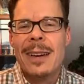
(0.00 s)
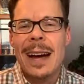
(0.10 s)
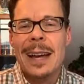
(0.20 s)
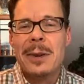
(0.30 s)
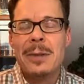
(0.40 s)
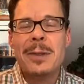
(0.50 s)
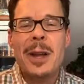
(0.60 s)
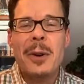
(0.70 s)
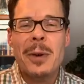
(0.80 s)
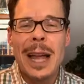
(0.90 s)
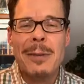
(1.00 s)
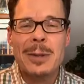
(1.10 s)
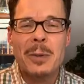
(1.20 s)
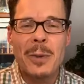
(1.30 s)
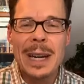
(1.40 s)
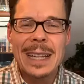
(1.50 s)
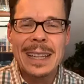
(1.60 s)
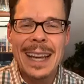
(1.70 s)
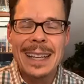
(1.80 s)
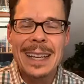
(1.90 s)
I don't know what I was wanting
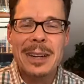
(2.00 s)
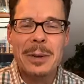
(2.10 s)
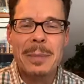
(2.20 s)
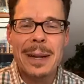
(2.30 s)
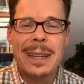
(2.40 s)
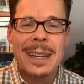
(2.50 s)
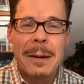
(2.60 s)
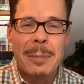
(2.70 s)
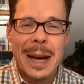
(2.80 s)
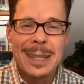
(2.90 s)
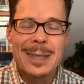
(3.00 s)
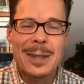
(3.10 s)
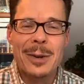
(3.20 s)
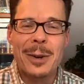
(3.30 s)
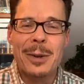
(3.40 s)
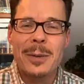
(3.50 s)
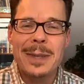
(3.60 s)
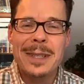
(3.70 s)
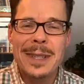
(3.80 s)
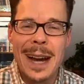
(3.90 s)
that year, but a bicycle
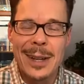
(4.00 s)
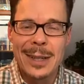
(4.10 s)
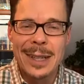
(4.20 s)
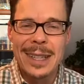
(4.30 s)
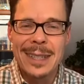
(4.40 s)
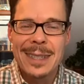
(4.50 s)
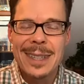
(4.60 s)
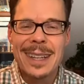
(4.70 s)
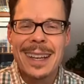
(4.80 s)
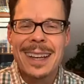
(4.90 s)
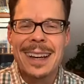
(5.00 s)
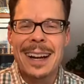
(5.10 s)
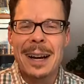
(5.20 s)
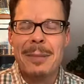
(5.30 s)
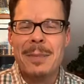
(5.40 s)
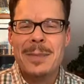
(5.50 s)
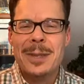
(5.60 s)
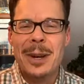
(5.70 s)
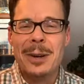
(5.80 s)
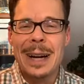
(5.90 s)
was not on the list.
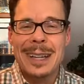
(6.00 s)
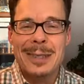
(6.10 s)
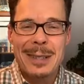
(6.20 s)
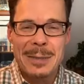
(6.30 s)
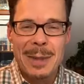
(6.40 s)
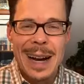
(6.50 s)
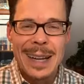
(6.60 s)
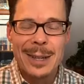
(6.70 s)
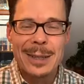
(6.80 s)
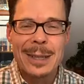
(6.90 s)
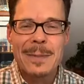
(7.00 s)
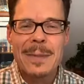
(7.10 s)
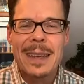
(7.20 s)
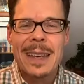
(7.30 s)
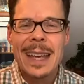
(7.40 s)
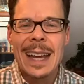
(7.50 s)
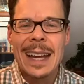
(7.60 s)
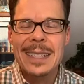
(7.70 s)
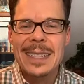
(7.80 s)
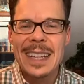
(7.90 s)
So I smiled and
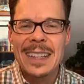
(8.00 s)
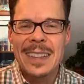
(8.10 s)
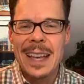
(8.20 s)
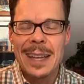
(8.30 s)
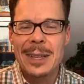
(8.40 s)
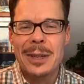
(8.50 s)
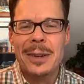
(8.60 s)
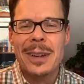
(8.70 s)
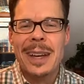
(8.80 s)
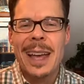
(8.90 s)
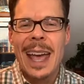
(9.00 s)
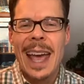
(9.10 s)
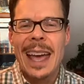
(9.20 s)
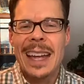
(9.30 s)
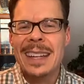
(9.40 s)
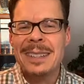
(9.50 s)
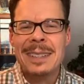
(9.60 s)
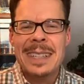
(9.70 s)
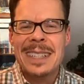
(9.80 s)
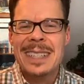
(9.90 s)
I said, thank you.
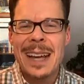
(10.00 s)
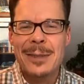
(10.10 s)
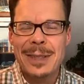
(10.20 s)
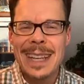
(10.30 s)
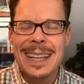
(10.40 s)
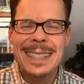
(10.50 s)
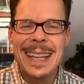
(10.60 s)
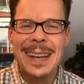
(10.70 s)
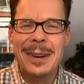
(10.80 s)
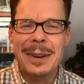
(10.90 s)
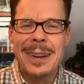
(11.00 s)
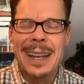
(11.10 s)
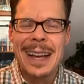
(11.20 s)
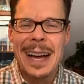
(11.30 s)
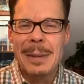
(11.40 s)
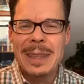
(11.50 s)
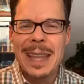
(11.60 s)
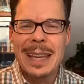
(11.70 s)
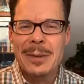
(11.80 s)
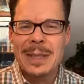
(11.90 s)
And several days later, I
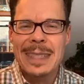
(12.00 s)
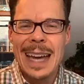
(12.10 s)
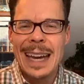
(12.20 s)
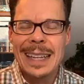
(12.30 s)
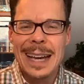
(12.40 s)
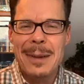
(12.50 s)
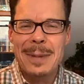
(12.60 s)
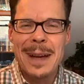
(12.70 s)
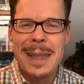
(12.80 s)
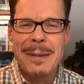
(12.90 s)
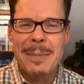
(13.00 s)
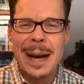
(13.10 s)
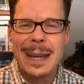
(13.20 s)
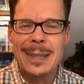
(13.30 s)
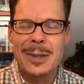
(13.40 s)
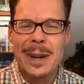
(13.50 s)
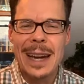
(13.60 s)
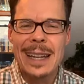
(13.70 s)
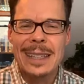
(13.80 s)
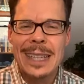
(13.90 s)
think it was Dad got me on that bike to
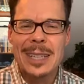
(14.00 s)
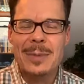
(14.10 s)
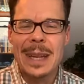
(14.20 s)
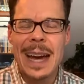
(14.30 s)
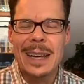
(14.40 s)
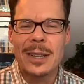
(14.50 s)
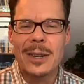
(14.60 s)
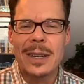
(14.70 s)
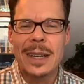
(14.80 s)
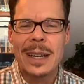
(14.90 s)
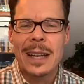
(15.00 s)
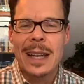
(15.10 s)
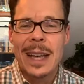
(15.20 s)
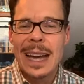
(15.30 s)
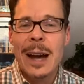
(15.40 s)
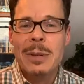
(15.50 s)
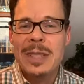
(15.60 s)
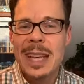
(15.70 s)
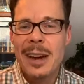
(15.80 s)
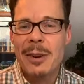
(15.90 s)
try to teach me how to learn it. And I was
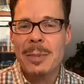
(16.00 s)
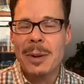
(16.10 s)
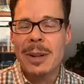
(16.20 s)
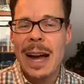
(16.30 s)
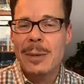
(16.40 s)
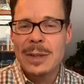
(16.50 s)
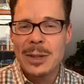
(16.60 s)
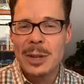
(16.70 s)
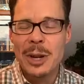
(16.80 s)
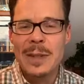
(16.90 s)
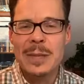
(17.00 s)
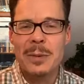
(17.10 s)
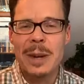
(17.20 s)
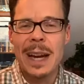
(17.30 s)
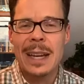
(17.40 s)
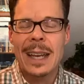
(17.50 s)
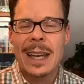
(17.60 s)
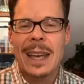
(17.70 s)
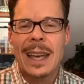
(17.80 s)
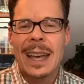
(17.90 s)
terrible. I was a nervous wreck
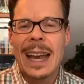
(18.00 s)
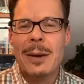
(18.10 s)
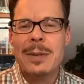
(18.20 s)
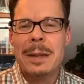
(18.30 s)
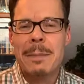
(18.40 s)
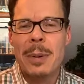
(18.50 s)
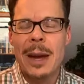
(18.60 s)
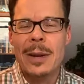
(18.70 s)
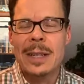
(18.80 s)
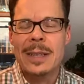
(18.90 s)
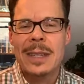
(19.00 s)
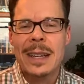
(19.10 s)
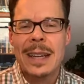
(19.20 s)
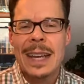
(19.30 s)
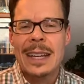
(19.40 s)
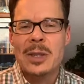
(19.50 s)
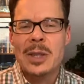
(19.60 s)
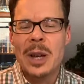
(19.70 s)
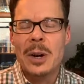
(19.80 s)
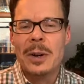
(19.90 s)
and I was embarrassed. And
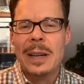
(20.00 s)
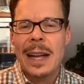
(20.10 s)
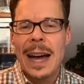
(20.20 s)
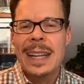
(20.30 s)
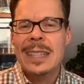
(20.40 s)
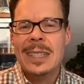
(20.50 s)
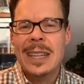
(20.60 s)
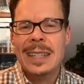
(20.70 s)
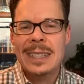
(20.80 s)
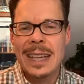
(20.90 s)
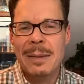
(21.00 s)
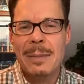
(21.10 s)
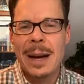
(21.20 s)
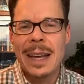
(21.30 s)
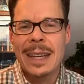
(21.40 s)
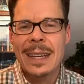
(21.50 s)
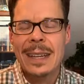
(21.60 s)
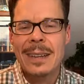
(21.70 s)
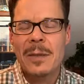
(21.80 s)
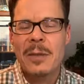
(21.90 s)
so I didn't touch that bike
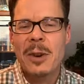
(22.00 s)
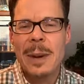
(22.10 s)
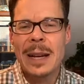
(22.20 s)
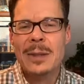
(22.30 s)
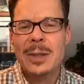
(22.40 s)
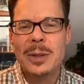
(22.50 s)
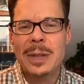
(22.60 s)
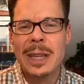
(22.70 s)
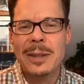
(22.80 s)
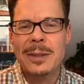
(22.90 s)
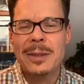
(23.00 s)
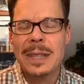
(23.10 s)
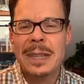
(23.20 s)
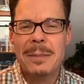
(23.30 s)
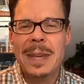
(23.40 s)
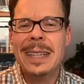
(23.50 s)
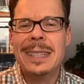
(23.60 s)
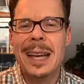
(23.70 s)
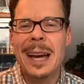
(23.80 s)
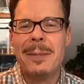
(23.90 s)
for about 2 years. In the
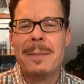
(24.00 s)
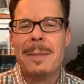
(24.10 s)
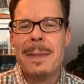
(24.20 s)
meantime,